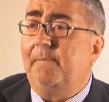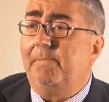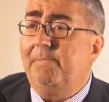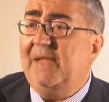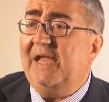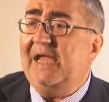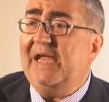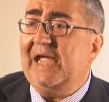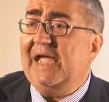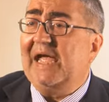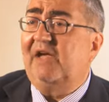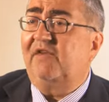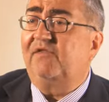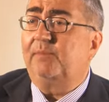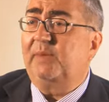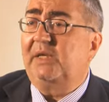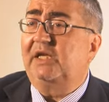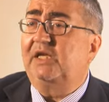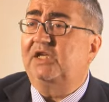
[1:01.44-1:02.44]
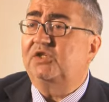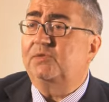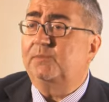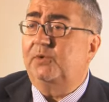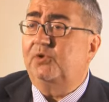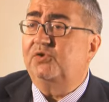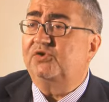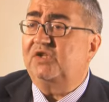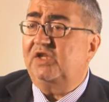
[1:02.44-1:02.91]
may have been
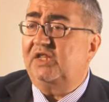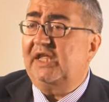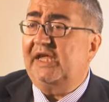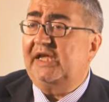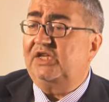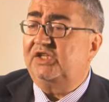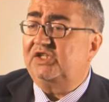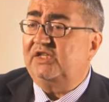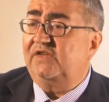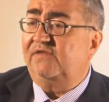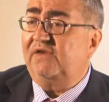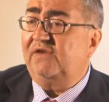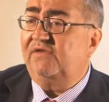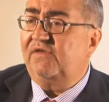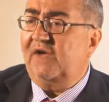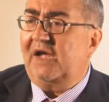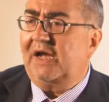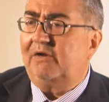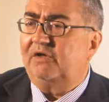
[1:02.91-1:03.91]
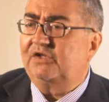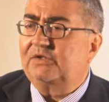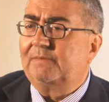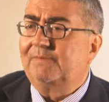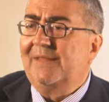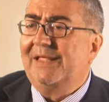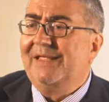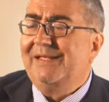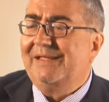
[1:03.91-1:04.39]
exposed to the HCV virus.
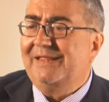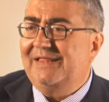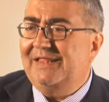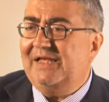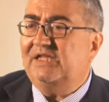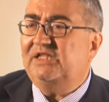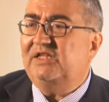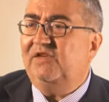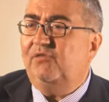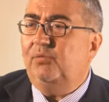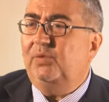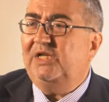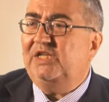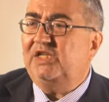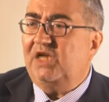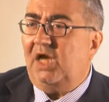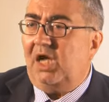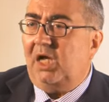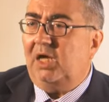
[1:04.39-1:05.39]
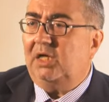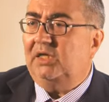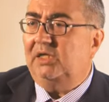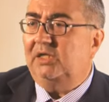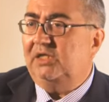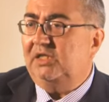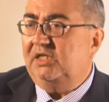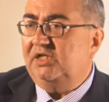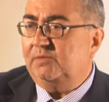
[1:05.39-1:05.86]
Thus, if we
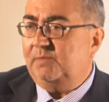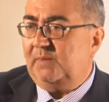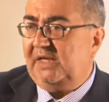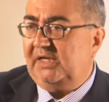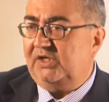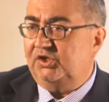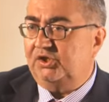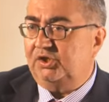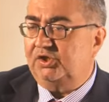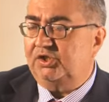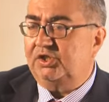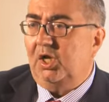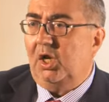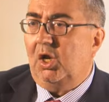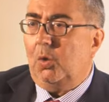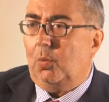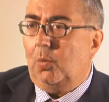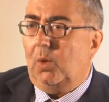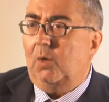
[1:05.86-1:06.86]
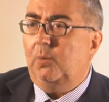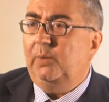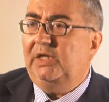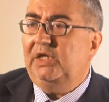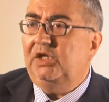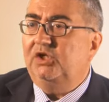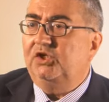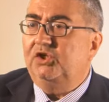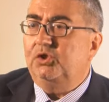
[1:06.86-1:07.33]
target these patients, what
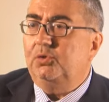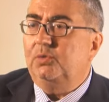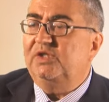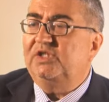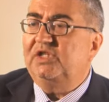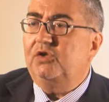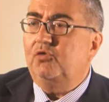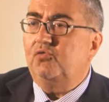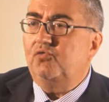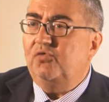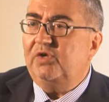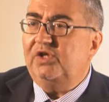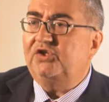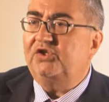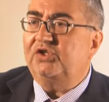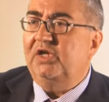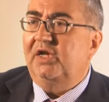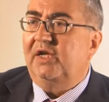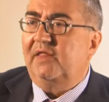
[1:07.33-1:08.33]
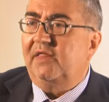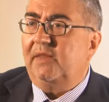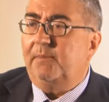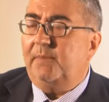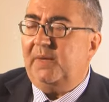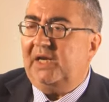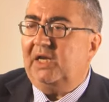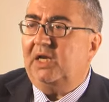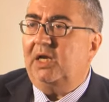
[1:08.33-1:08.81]
we can do is enrich the
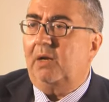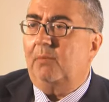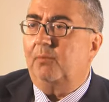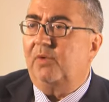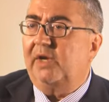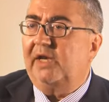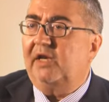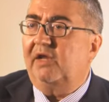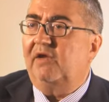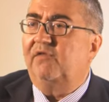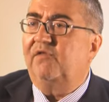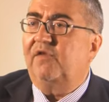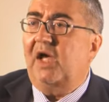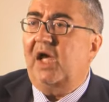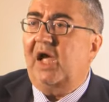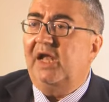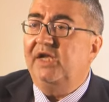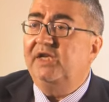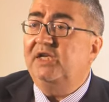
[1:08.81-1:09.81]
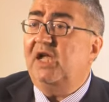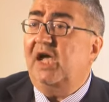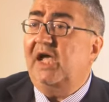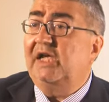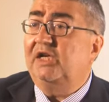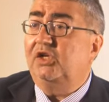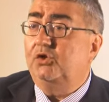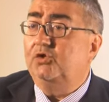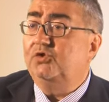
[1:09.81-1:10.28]
pickup rate of
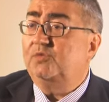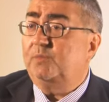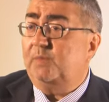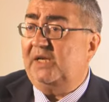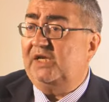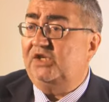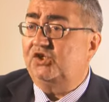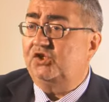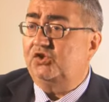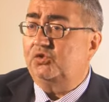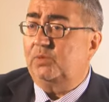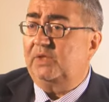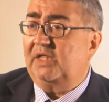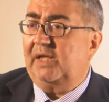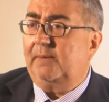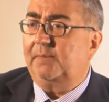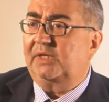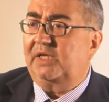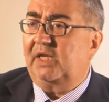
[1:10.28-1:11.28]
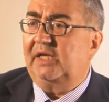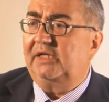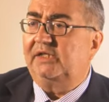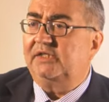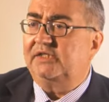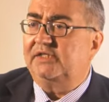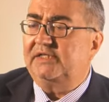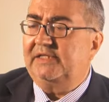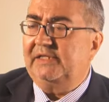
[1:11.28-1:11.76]
undiagnosed patients with
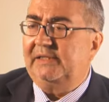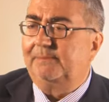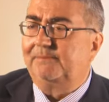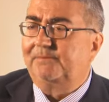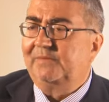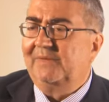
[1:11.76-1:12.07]
hepatitis C.